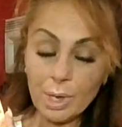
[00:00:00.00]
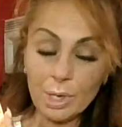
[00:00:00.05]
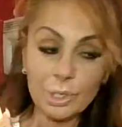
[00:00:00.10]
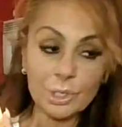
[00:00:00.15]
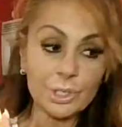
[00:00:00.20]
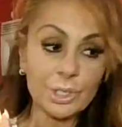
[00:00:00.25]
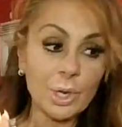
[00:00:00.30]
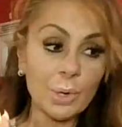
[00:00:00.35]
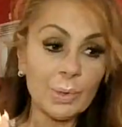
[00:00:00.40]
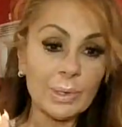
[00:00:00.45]

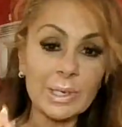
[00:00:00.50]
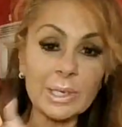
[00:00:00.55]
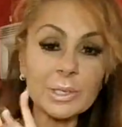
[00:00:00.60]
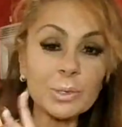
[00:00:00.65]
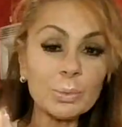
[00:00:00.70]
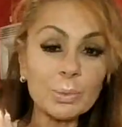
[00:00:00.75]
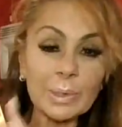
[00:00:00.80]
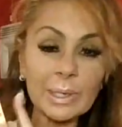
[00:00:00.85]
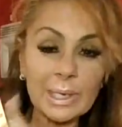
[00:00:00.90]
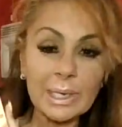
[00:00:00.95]
So he
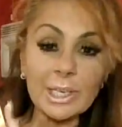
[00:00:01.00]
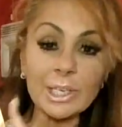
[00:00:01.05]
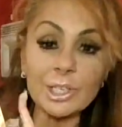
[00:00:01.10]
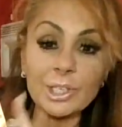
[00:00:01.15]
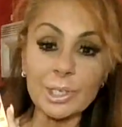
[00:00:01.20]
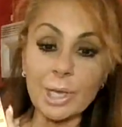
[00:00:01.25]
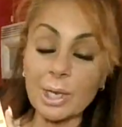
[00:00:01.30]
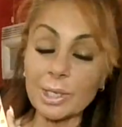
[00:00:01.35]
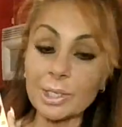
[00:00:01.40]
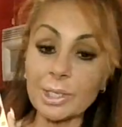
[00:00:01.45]
doesn't really eat
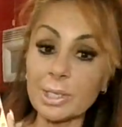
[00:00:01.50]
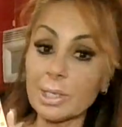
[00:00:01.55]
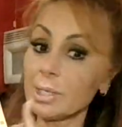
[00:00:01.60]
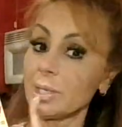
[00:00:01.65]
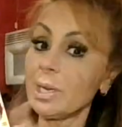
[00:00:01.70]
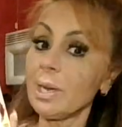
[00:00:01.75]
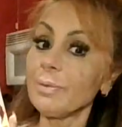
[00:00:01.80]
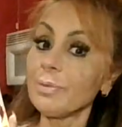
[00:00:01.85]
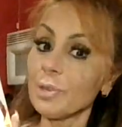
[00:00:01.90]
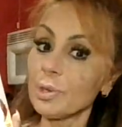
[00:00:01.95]
sausage because
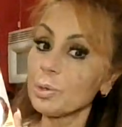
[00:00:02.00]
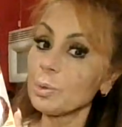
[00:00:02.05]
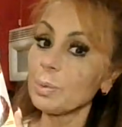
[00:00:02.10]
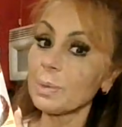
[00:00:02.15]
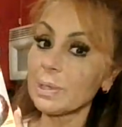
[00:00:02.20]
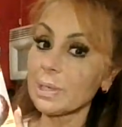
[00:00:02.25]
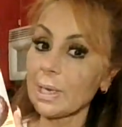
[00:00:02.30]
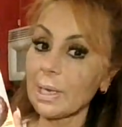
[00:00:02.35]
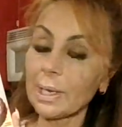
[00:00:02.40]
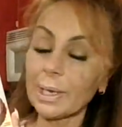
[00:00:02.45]
he never knows
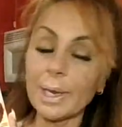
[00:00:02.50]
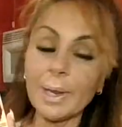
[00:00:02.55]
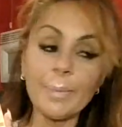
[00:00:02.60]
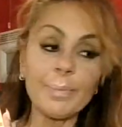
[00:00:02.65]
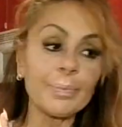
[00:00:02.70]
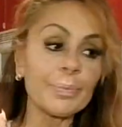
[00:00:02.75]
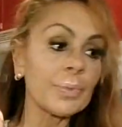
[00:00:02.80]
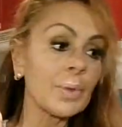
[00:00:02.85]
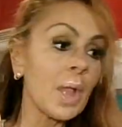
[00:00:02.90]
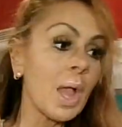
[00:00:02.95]
what's in it.
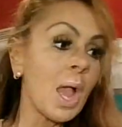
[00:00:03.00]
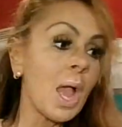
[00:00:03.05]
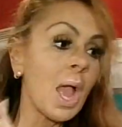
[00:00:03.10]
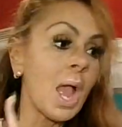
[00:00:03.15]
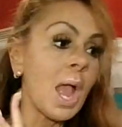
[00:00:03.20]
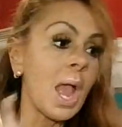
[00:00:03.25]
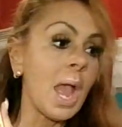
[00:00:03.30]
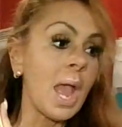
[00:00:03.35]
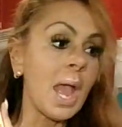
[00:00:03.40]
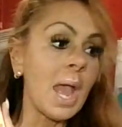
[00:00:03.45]

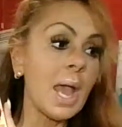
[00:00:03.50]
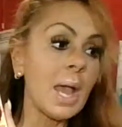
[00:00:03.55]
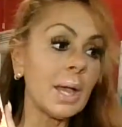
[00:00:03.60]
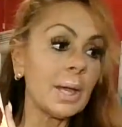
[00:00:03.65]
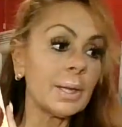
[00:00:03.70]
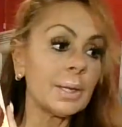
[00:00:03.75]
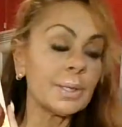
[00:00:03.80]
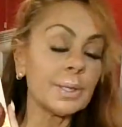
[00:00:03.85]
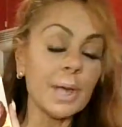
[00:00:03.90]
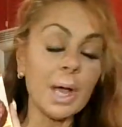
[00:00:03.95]

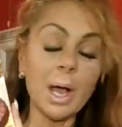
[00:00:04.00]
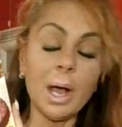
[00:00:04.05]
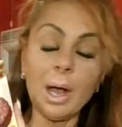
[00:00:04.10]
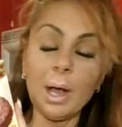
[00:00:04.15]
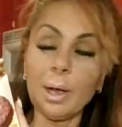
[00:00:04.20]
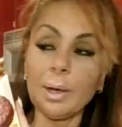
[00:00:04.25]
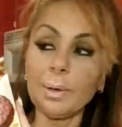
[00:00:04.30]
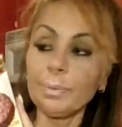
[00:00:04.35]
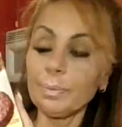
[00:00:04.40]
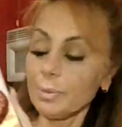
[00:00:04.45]
And
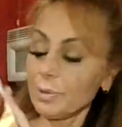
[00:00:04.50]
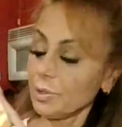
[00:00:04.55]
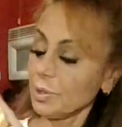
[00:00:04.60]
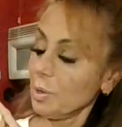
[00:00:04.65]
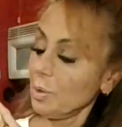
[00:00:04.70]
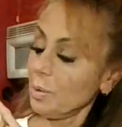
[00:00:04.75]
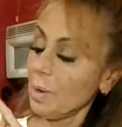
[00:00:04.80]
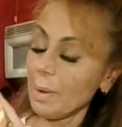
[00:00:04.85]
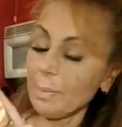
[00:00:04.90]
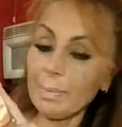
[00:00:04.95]
um,
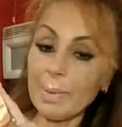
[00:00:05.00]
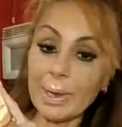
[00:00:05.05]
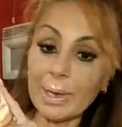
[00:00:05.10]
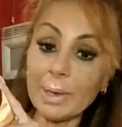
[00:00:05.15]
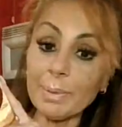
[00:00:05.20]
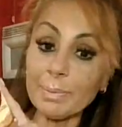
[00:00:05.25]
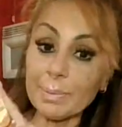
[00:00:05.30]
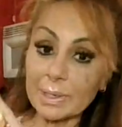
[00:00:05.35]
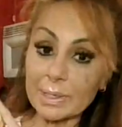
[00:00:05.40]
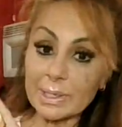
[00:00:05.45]
so I make
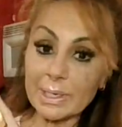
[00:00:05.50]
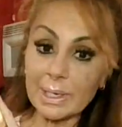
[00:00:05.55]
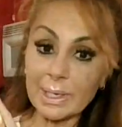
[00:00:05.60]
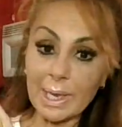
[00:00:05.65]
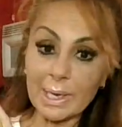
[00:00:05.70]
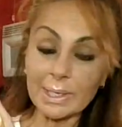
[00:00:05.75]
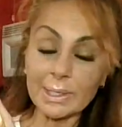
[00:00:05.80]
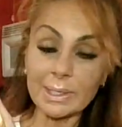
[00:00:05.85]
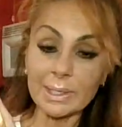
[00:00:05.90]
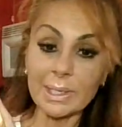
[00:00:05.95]
him this. He
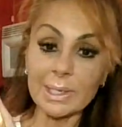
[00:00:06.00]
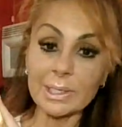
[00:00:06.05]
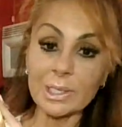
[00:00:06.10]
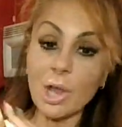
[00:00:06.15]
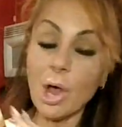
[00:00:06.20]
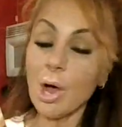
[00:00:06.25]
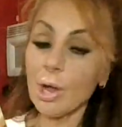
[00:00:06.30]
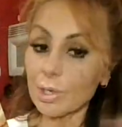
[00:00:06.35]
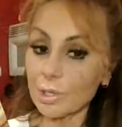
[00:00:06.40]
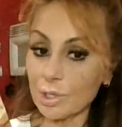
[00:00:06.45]
likes this.
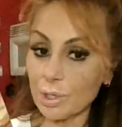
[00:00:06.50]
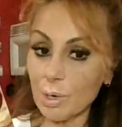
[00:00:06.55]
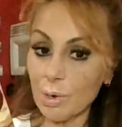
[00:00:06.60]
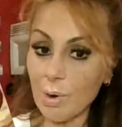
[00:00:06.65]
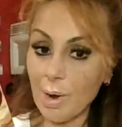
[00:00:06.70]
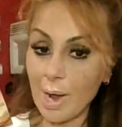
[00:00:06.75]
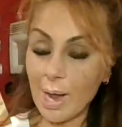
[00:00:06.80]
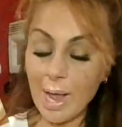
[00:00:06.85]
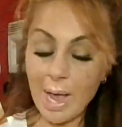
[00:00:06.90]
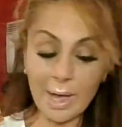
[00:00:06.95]
Also,
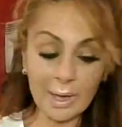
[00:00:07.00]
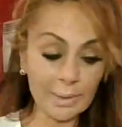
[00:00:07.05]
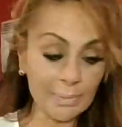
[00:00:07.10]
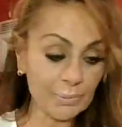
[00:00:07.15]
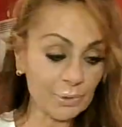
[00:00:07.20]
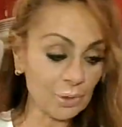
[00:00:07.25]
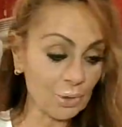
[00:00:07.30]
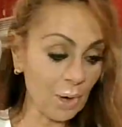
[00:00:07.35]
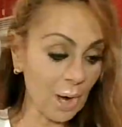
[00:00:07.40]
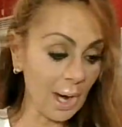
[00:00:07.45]
I had him
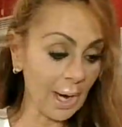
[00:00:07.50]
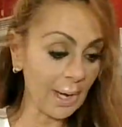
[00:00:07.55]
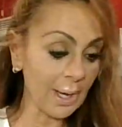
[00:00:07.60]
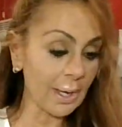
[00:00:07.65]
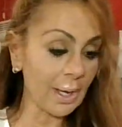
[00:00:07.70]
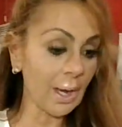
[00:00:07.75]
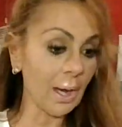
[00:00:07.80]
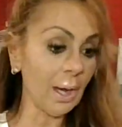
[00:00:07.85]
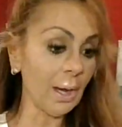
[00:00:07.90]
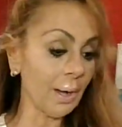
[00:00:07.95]

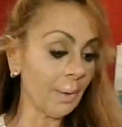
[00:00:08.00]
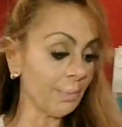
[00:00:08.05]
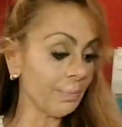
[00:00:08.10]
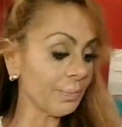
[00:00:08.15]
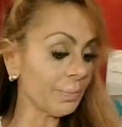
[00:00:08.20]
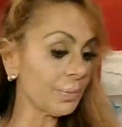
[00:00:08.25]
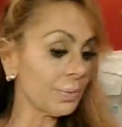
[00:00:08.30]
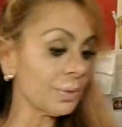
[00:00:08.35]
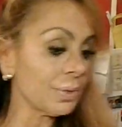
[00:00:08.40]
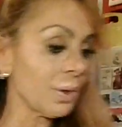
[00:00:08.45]
try, um,
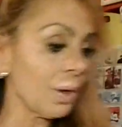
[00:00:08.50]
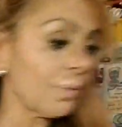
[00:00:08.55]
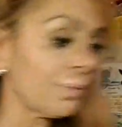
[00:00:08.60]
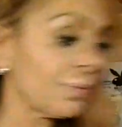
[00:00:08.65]
no,